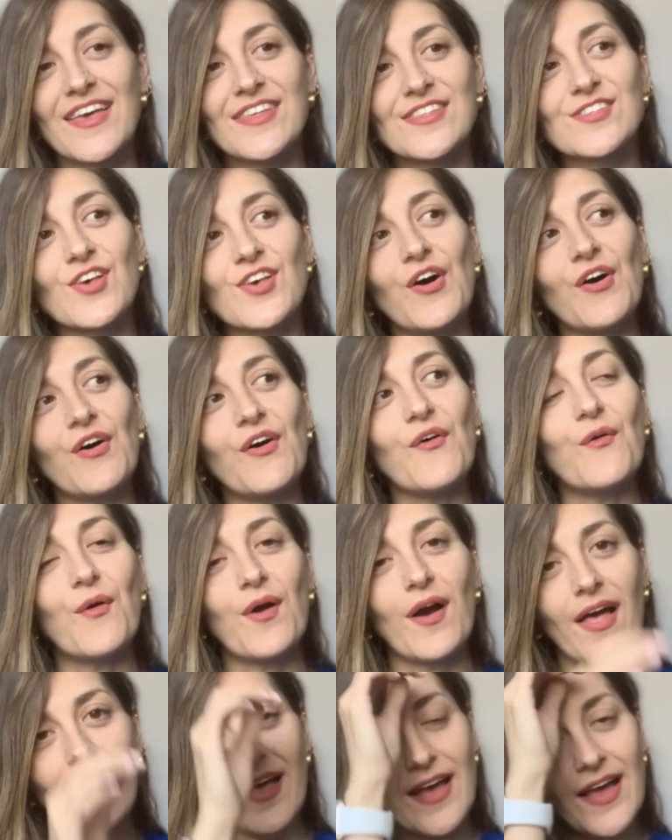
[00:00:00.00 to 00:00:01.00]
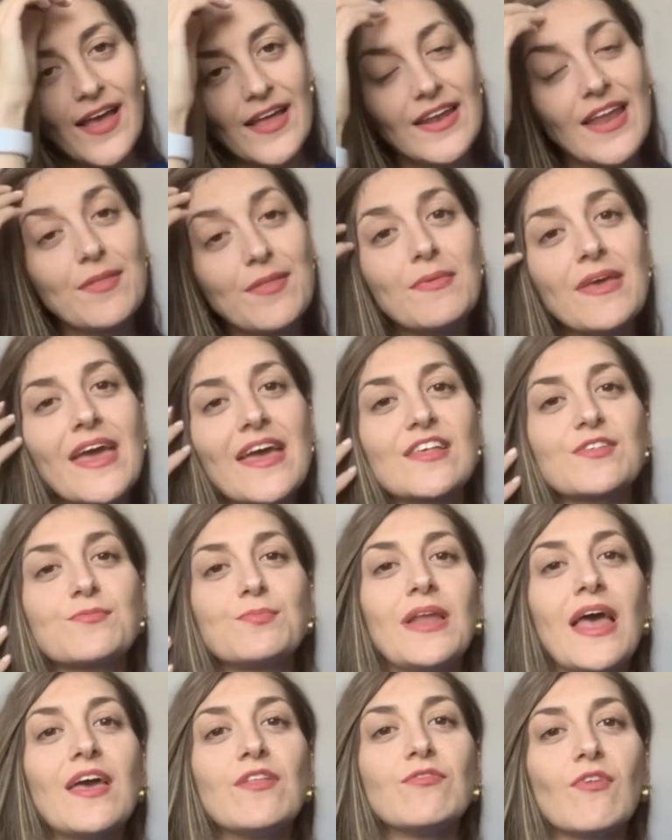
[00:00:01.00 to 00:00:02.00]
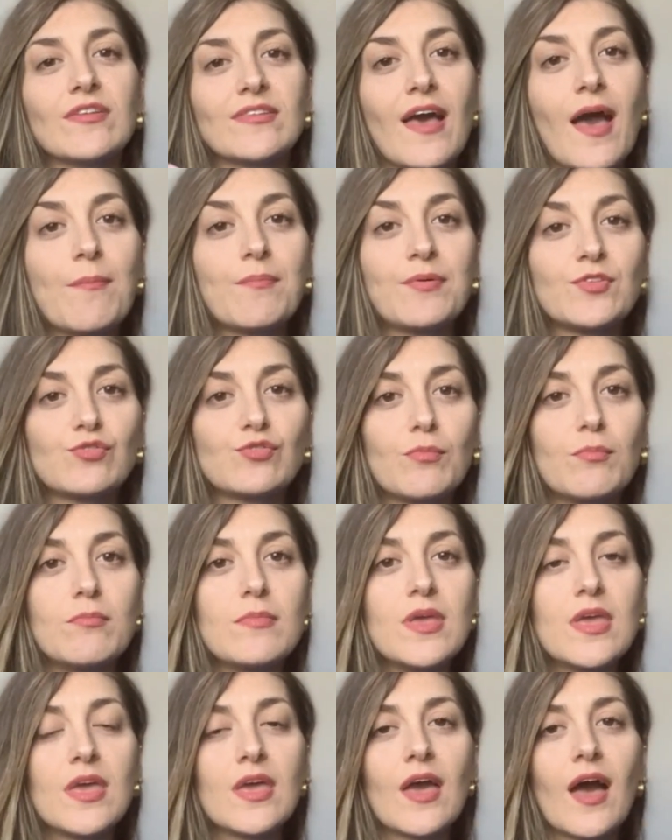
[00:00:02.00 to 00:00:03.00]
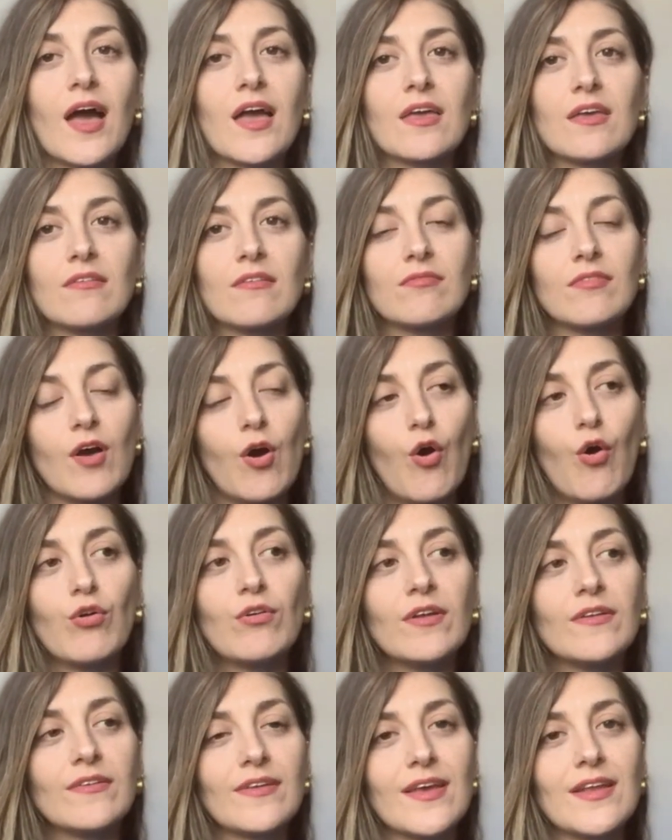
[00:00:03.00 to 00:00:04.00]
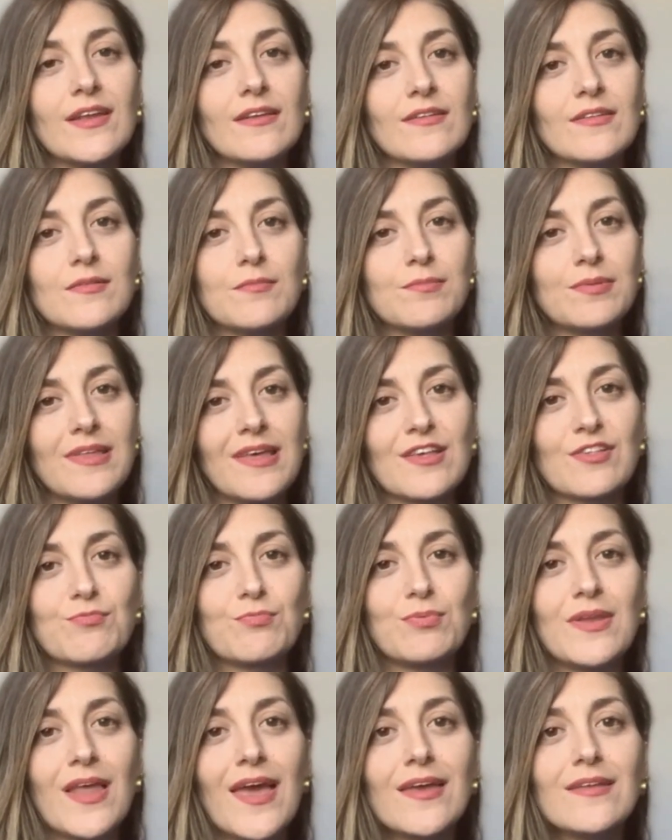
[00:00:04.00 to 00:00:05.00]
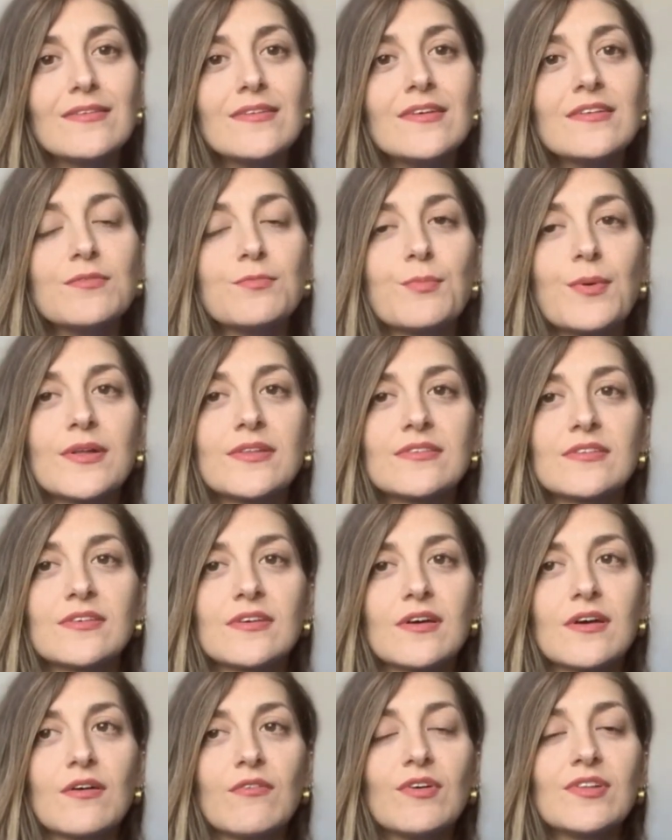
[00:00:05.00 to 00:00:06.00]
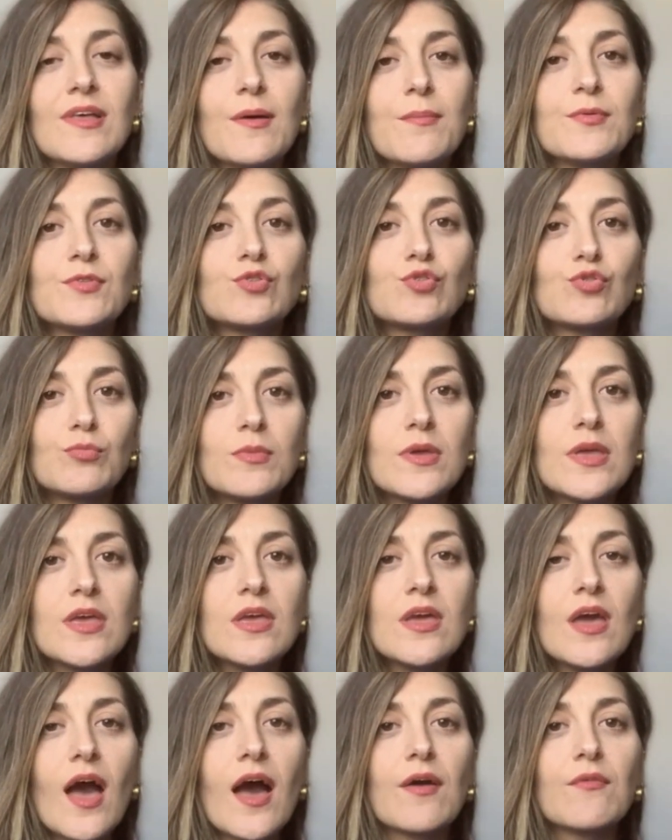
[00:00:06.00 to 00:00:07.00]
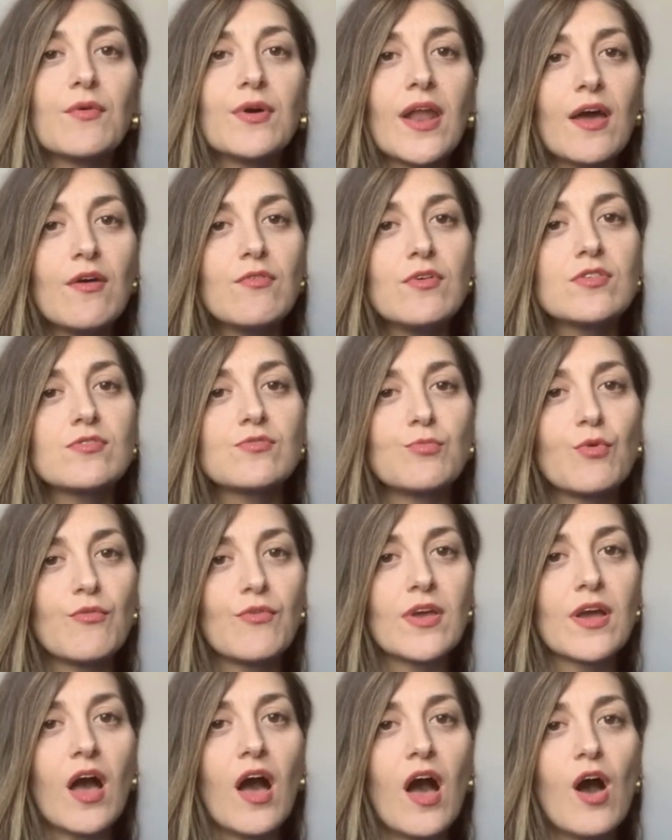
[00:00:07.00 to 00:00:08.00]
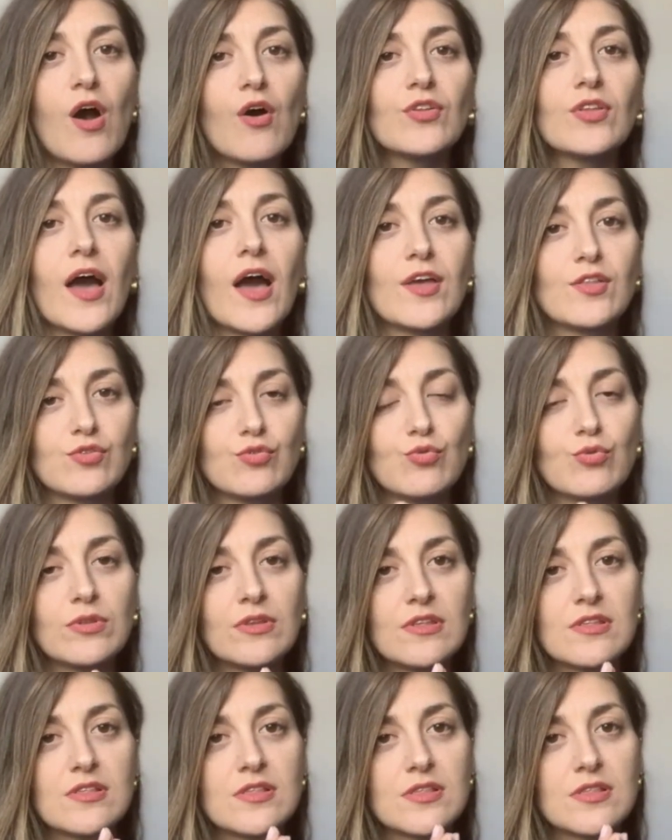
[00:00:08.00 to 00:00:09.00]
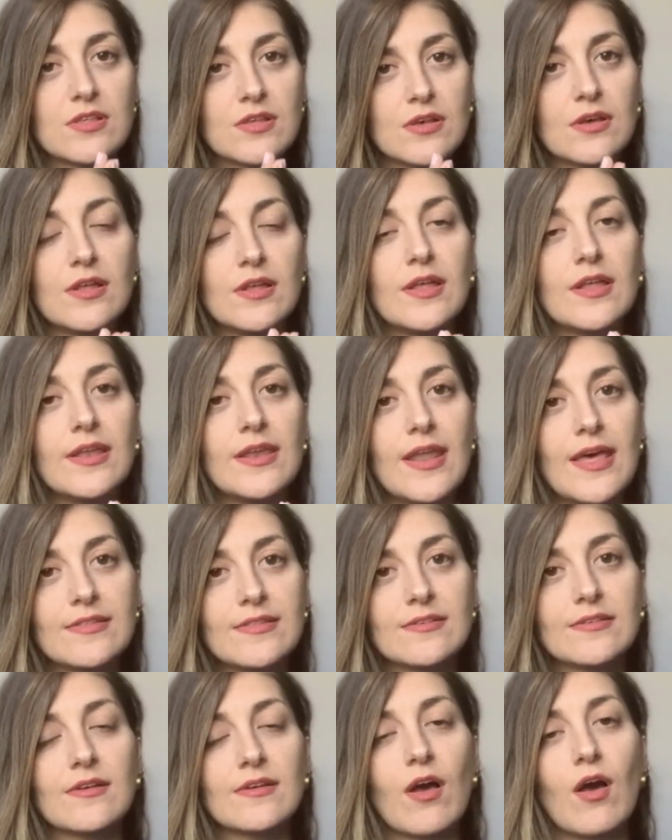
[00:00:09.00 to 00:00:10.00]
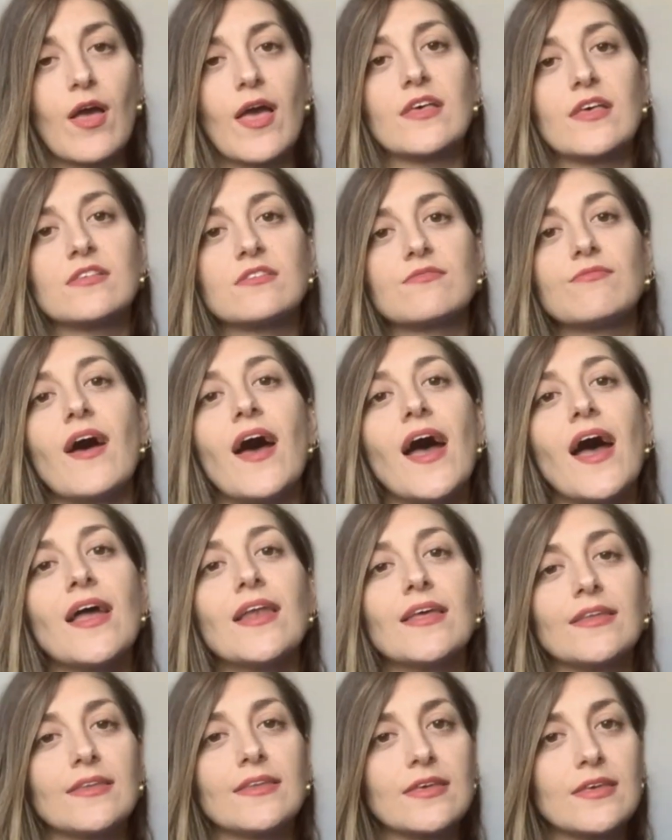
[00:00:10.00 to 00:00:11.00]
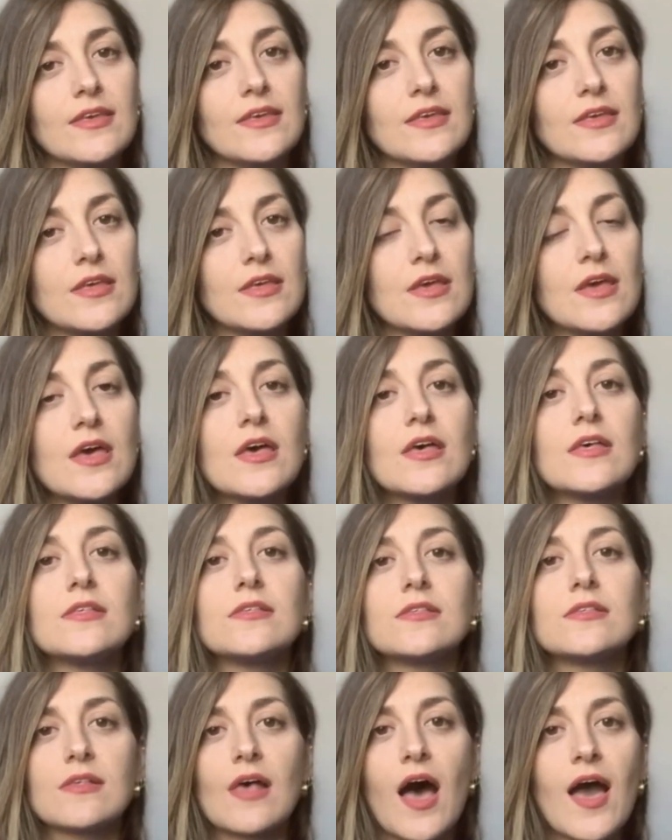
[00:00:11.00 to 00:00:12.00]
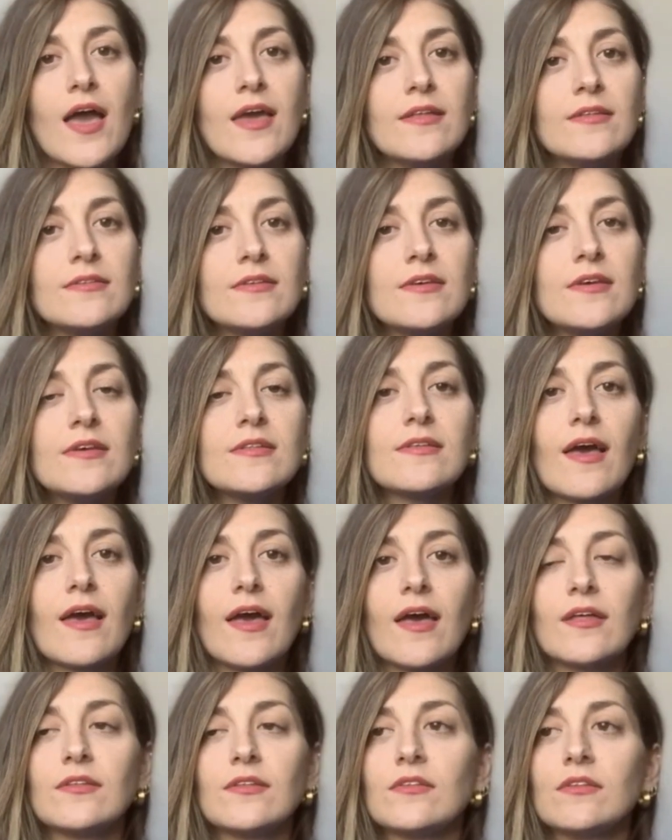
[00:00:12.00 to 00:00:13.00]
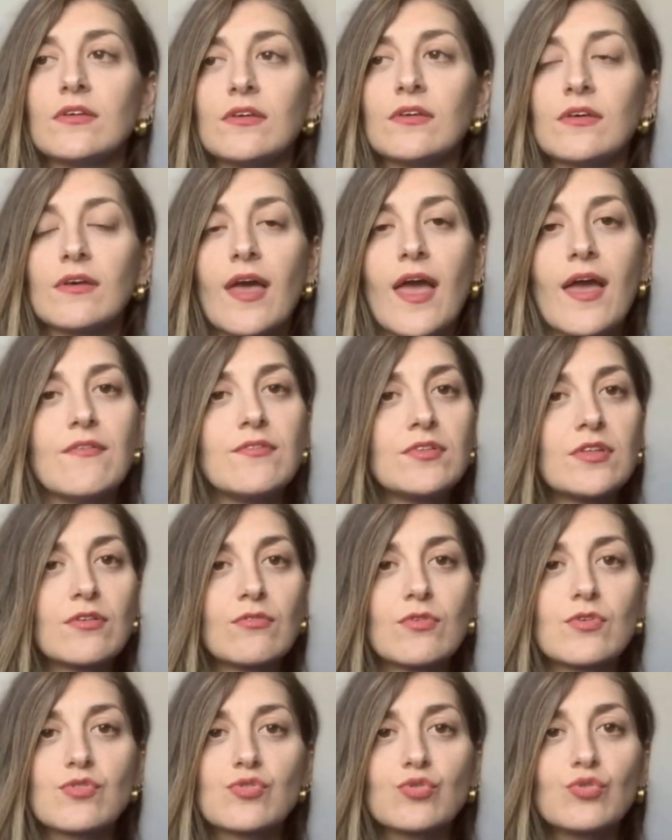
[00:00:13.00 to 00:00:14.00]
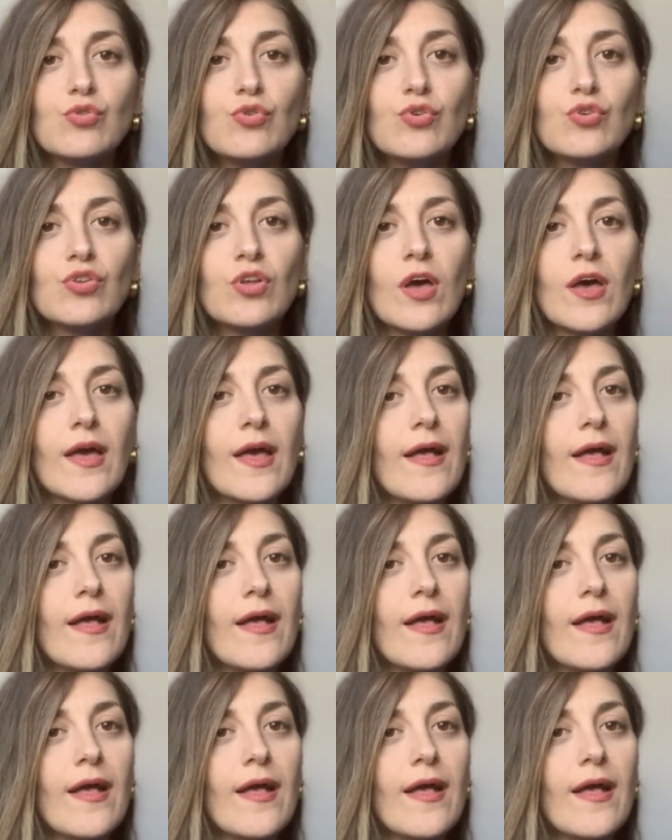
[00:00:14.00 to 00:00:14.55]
So let me explain what happened to me. I already a little bit explained it, but what happened to me when I was moving out, I took this letter as well, and he signed it, and everything was good.